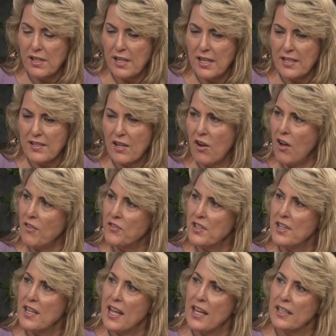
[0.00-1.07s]
is it
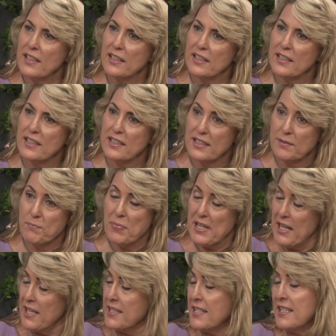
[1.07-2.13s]
often that,
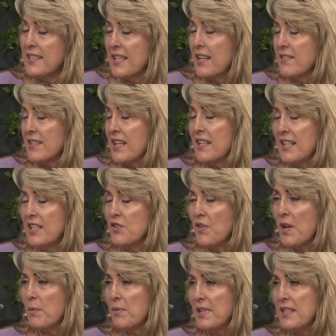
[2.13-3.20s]
because it sounds like these
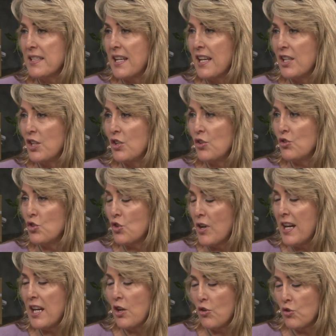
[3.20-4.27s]
families that you
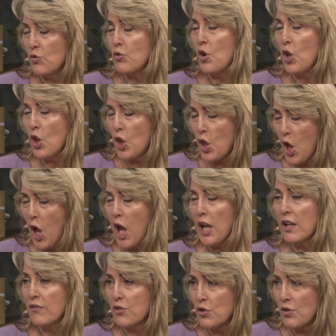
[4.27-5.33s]
train go through a lot
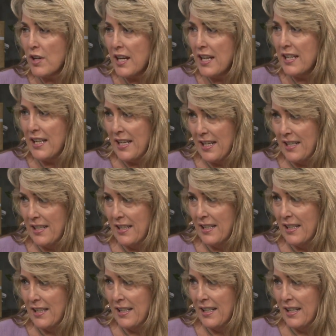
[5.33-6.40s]
of
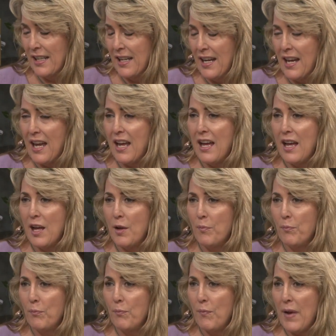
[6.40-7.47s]
training,
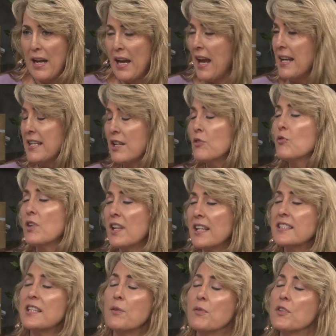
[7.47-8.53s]
and I didn't realize
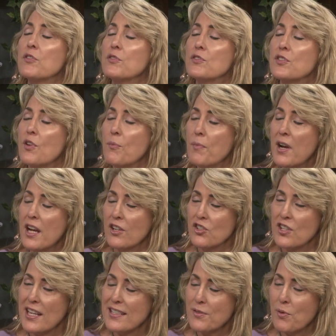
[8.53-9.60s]
they went through so much.
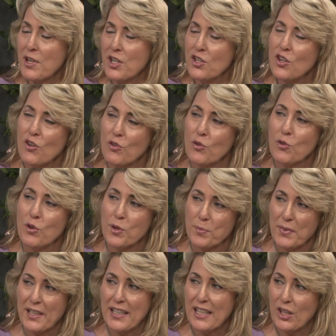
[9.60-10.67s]
That's what you don't
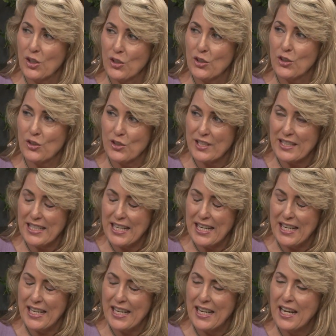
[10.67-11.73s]
normally learn or
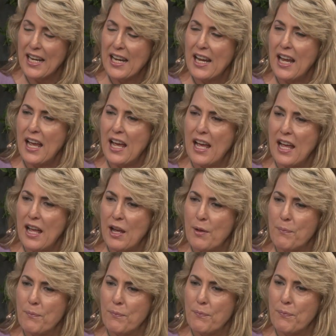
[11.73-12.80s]
see.
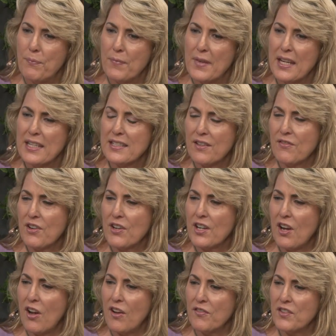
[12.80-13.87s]
Is it very
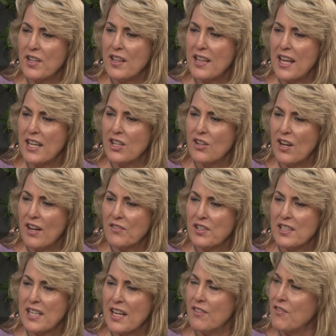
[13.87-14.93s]
often that you have to
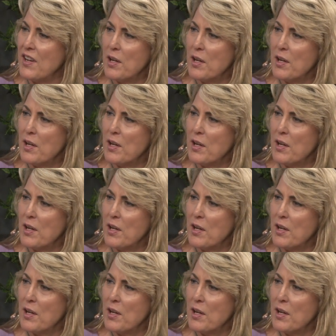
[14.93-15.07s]
take